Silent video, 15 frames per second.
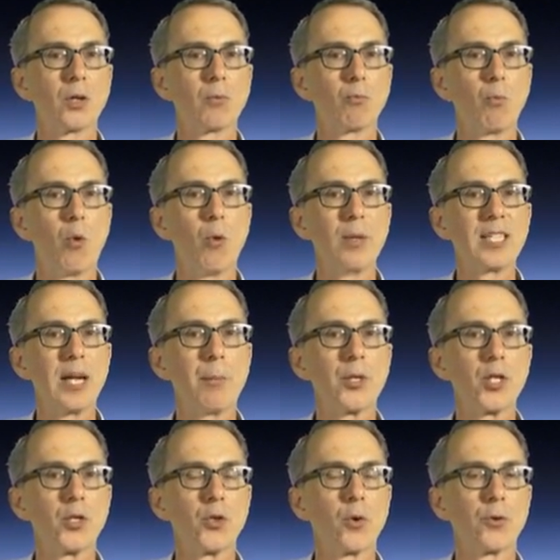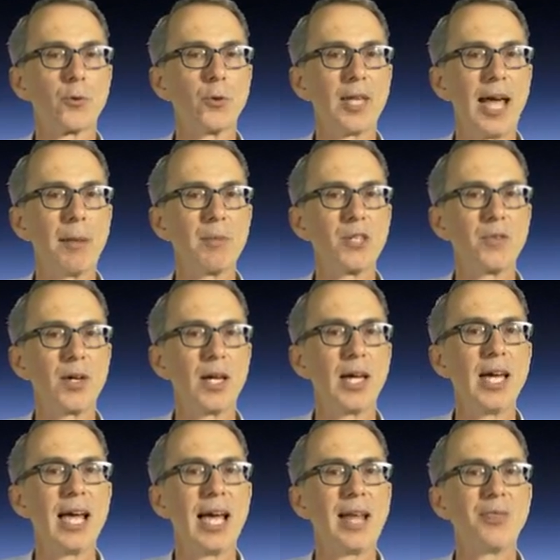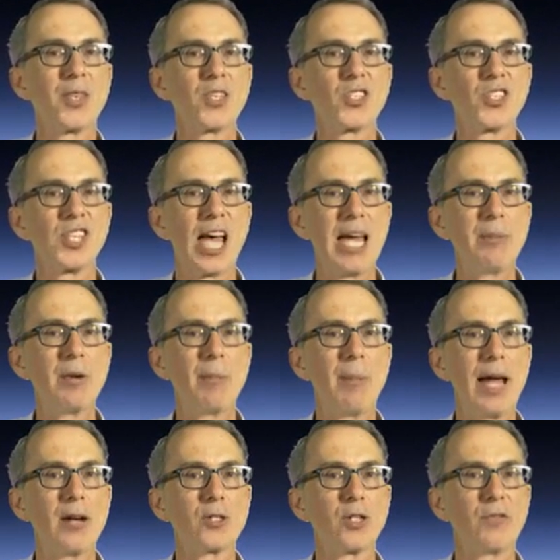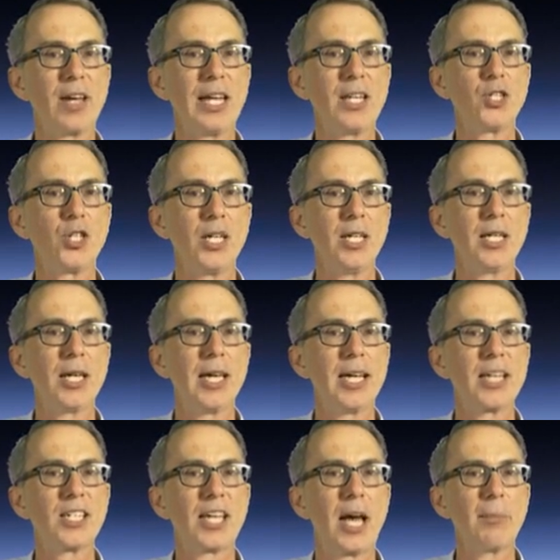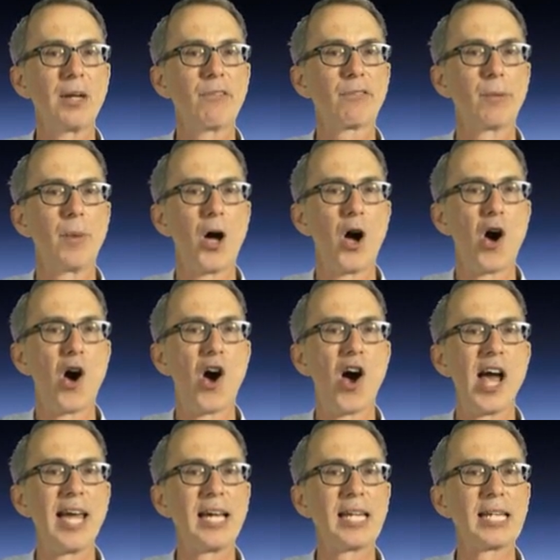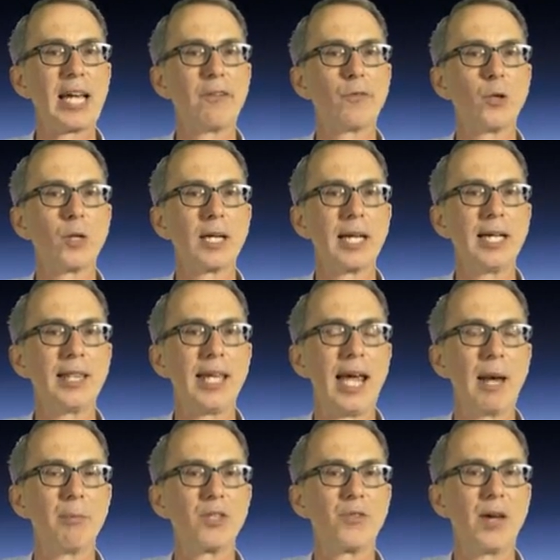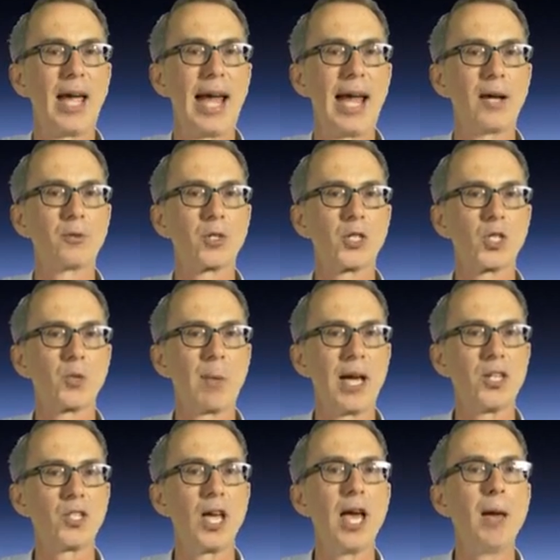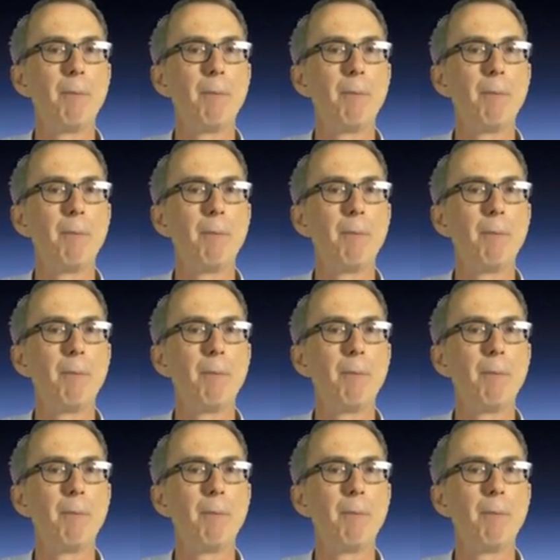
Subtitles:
warmer temperatures all through the atmosphere, and the same amount of energy is coming from a higher level in the atmosphere out to space